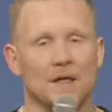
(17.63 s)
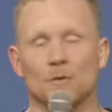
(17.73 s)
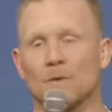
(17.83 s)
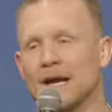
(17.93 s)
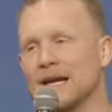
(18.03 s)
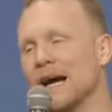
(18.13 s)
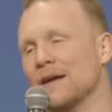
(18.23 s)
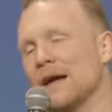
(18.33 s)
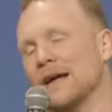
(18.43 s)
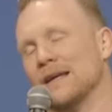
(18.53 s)
By the way,
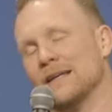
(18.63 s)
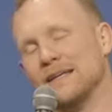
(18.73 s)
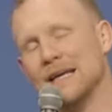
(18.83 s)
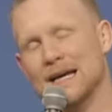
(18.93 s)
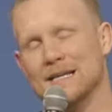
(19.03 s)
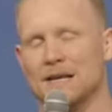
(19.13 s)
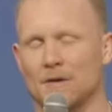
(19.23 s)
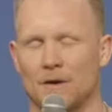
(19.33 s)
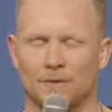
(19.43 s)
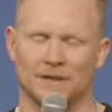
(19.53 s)
I, I,
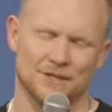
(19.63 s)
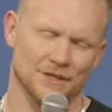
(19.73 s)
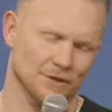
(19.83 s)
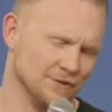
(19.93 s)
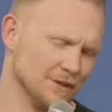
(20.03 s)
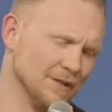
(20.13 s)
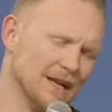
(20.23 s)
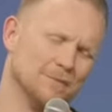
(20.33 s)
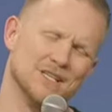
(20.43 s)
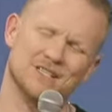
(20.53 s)
guys, I, I want to let you know
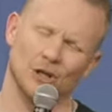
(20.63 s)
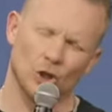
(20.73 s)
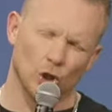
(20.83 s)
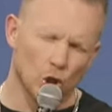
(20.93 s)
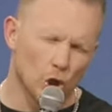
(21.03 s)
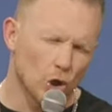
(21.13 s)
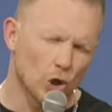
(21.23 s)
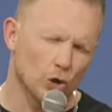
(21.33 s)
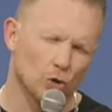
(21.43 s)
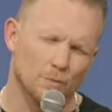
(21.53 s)
something. I'm just a
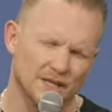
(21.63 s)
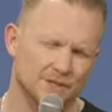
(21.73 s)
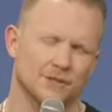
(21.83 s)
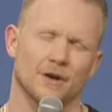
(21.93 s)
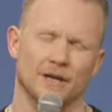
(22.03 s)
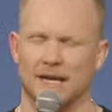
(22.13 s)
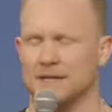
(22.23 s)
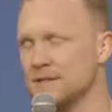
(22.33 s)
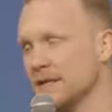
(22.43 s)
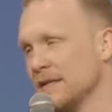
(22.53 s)
little bit
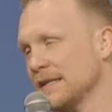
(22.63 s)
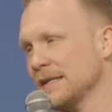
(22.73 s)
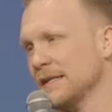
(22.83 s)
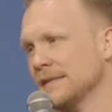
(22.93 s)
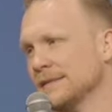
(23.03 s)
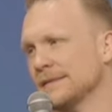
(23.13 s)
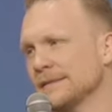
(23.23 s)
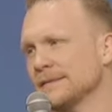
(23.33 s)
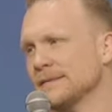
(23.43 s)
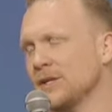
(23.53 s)
sarcastic.
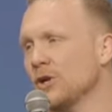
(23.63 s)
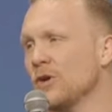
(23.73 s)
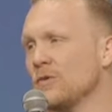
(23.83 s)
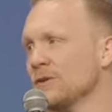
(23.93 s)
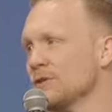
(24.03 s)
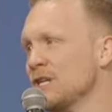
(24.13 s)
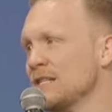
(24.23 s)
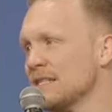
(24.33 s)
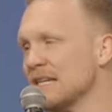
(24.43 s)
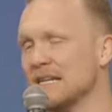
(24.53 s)
You know,
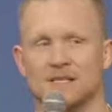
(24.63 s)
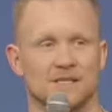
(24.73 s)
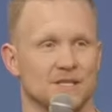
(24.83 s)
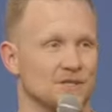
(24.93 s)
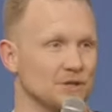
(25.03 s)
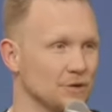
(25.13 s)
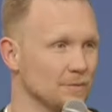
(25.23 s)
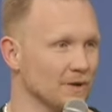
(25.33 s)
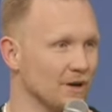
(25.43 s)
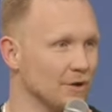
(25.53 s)
Jesus has a sense of
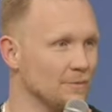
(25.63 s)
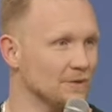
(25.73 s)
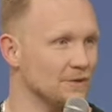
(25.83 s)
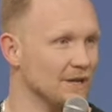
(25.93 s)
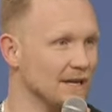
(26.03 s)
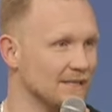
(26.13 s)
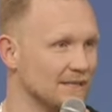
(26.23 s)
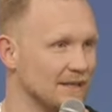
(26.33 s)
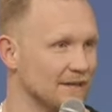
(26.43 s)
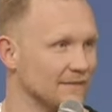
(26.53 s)
humor. I hope that you
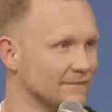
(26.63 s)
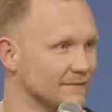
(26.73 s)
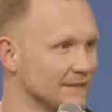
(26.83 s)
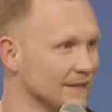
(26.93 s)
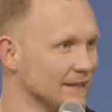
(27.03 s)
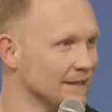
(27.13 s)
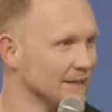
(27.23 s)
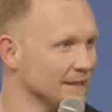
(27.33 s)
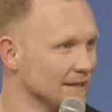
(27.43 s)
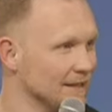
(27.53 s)
guys can
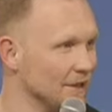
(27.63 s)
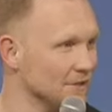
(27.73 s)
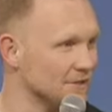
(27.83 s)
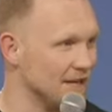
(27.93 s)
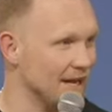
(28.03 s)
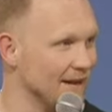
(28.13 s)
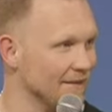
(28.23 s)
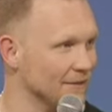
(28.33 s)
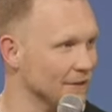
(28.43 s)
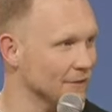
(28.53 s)

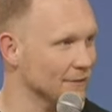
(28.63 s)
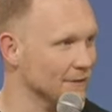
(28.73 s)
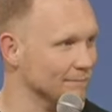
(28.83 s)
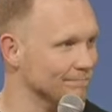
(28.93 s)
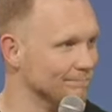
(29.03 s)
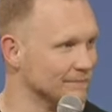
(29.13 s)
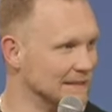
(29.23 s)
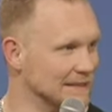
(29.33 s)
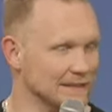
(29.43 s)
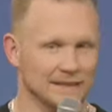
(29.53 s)
understand, you know. Um,
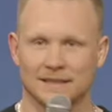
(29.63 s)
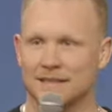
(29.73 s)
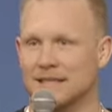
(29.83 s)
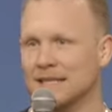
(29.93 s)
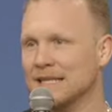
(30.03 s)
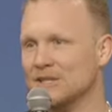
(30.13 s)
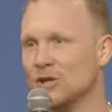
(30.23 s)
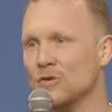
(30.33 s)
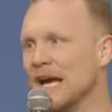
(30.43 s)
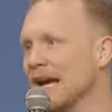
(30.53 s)

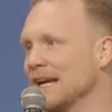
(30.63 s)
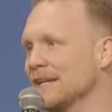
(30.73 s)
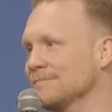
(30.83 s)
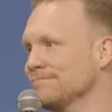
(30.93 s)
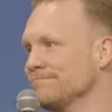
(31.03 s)
it's okay.